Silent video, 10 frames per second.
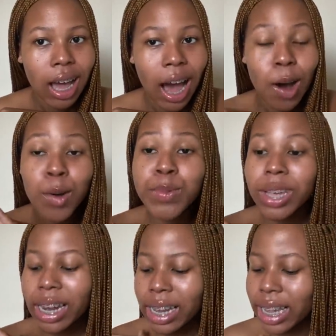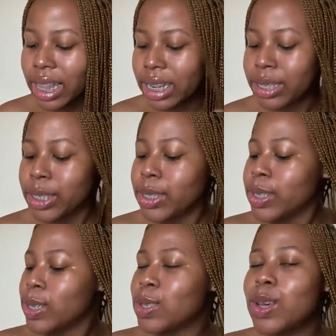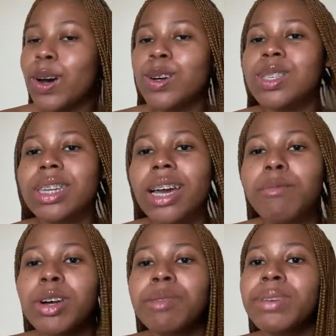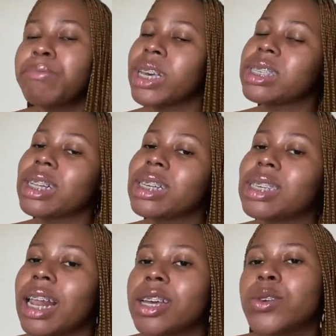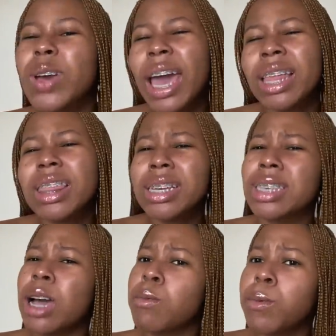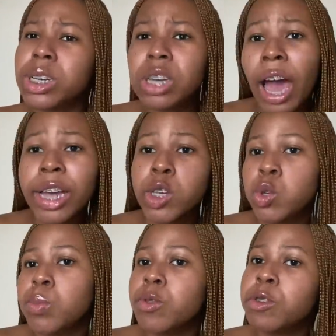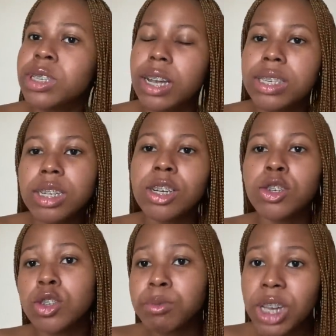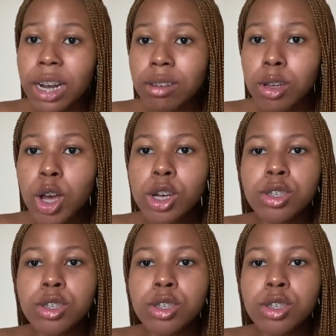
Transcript: I hope you can hear that. So today I'm going to be basically telling you 8 things I wish I knew before starting a YouTube channel.